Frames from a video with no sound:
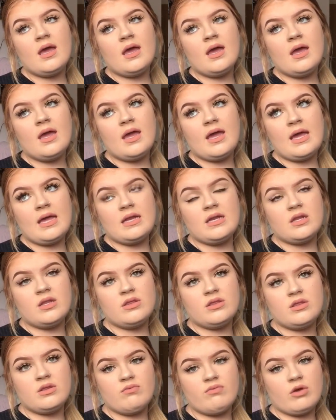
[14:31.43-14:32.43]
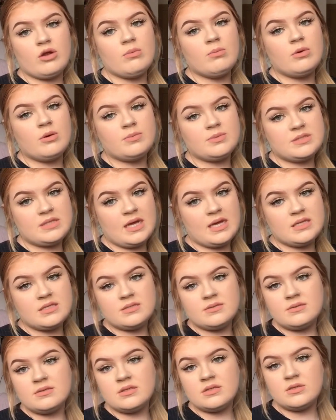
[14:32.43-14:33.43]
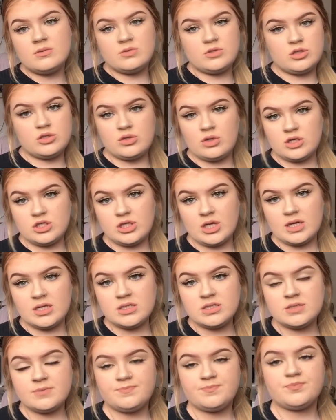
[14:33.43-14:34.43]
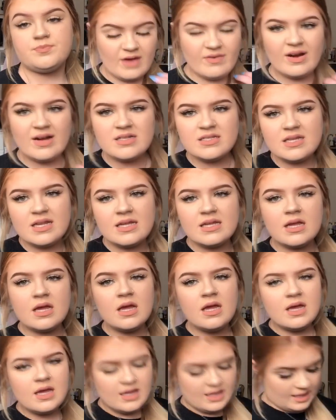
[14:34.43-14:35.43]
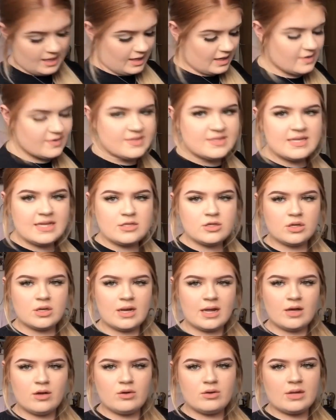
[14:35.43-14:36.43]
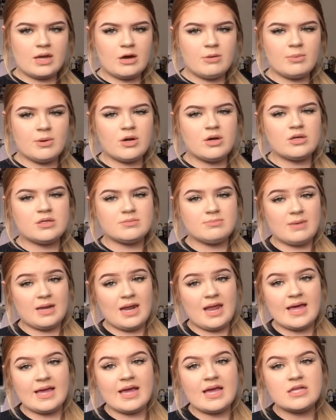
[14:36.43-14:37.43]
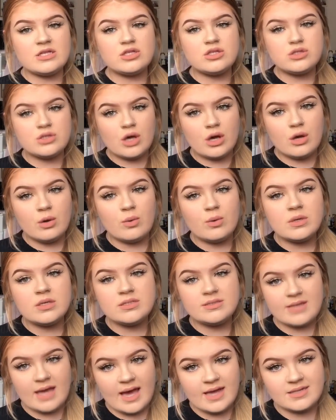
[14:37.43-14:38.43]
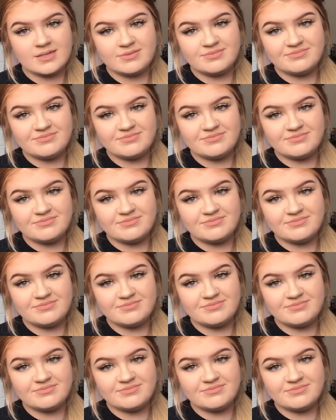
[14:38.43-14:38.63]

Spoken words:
in the room upstairs. There was just not a chance. I've had to kind of sit on an angle now because my leg is so dead.